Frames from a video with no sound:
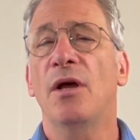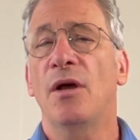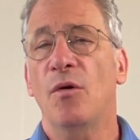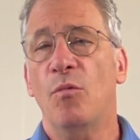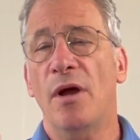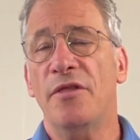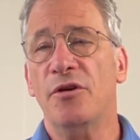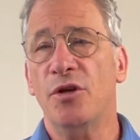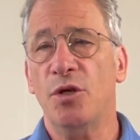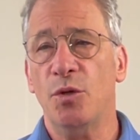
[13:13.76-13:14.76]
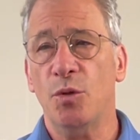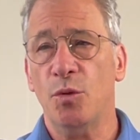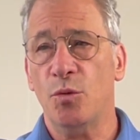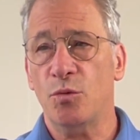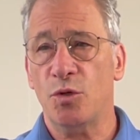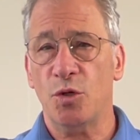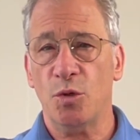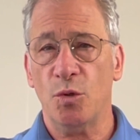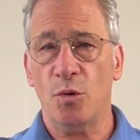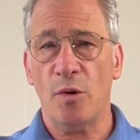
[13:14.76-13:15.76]
whether you
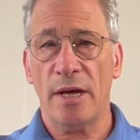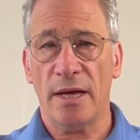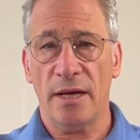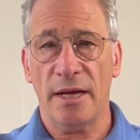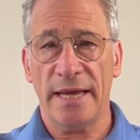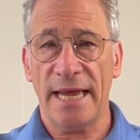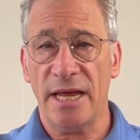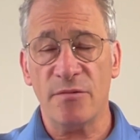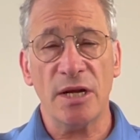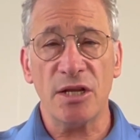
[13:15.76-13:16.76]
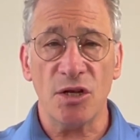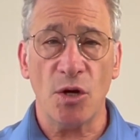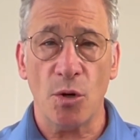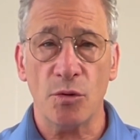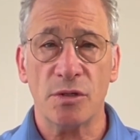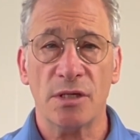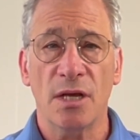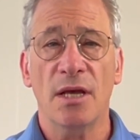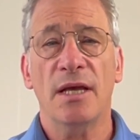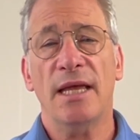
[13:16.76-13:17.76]
do handwritten notes,
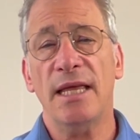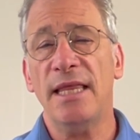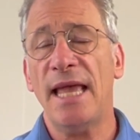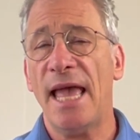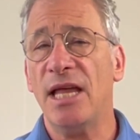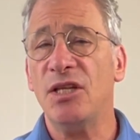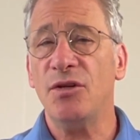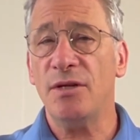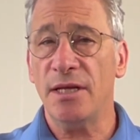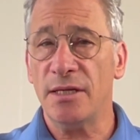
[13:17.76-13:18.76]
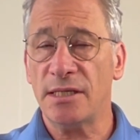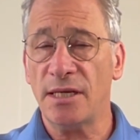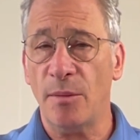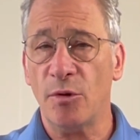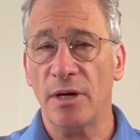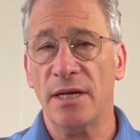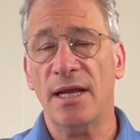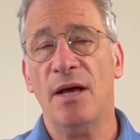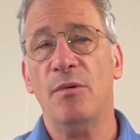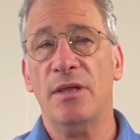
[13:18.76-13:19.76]
in the end you need a summary.
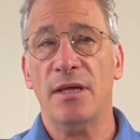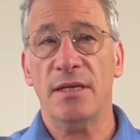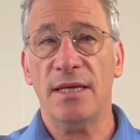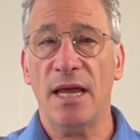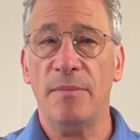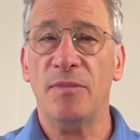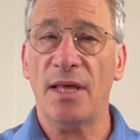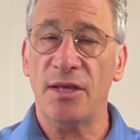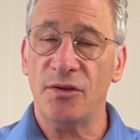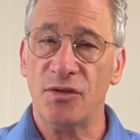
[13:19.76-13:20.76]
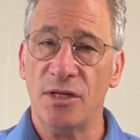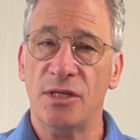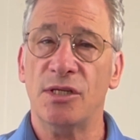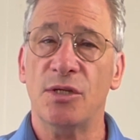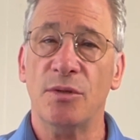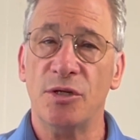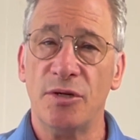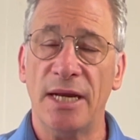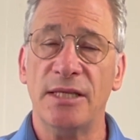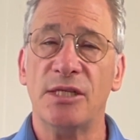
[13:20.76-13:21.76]
Now with a tape, they usually just do a
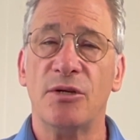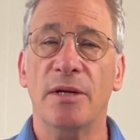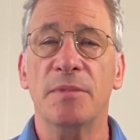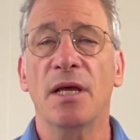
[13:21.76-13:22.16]
transcript,